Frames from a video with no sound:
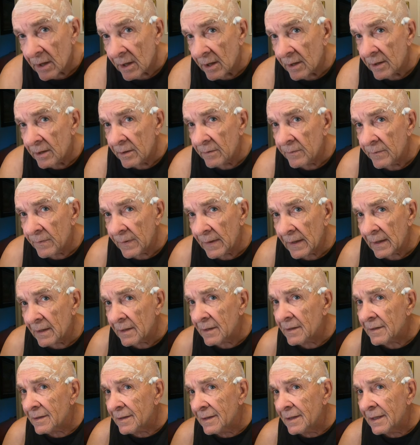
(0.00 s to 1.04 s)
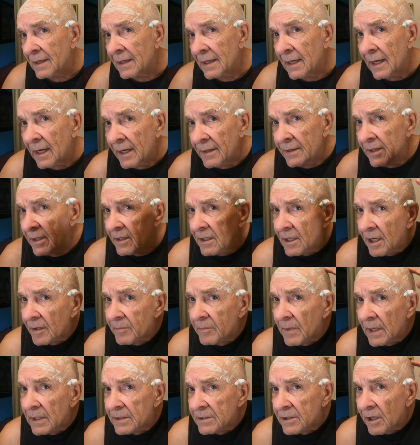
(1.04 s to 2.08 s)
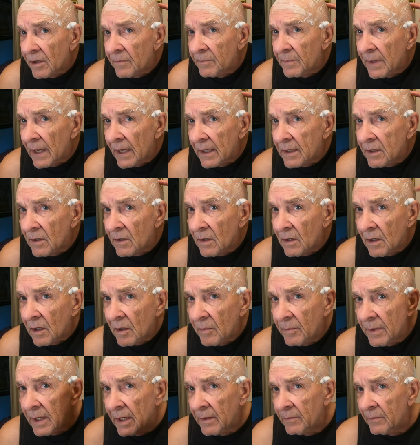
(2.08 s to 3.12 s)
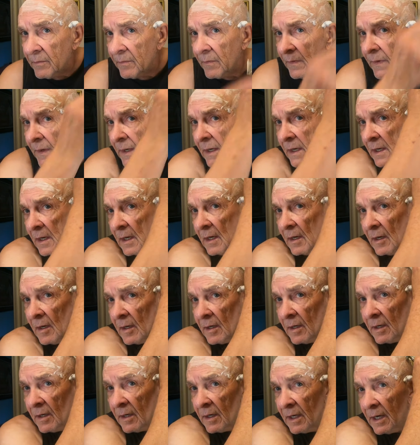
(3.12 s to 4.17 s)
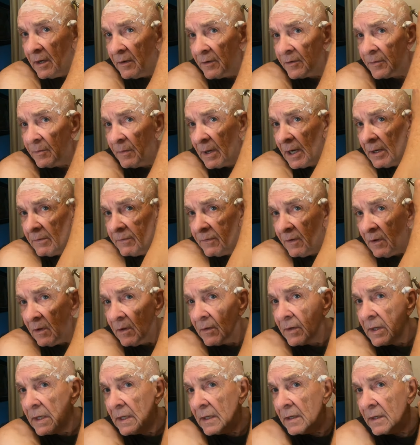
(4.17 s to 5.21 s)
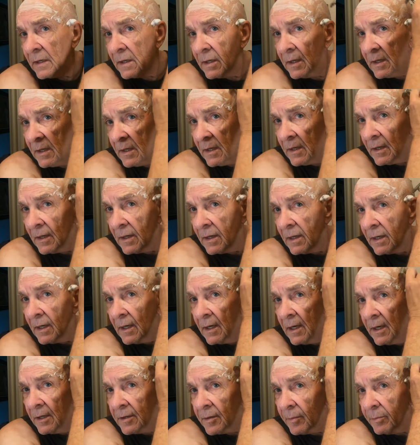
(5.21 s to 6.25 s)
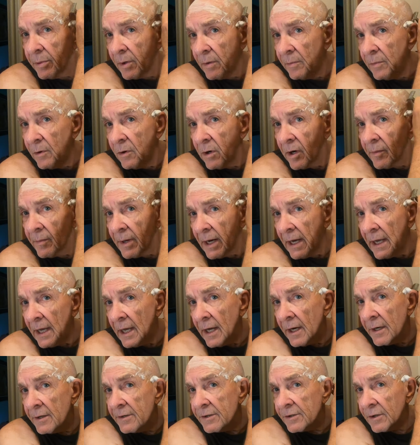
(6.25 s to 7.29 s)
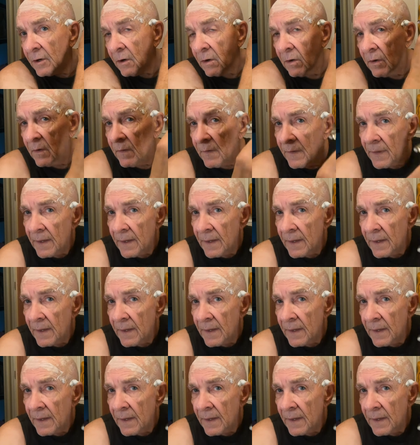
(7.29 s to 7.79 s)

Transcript: good I did cut myself back here a little bit that was my fault there's a boo-boo on my head so